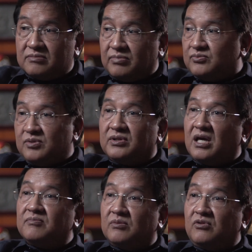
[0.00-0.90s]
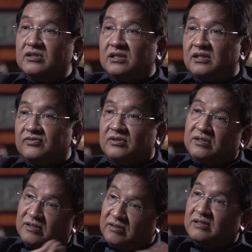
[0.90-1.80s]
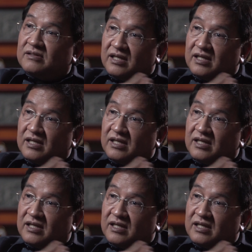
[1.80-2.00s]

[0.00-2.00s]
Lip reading: but we became the model for other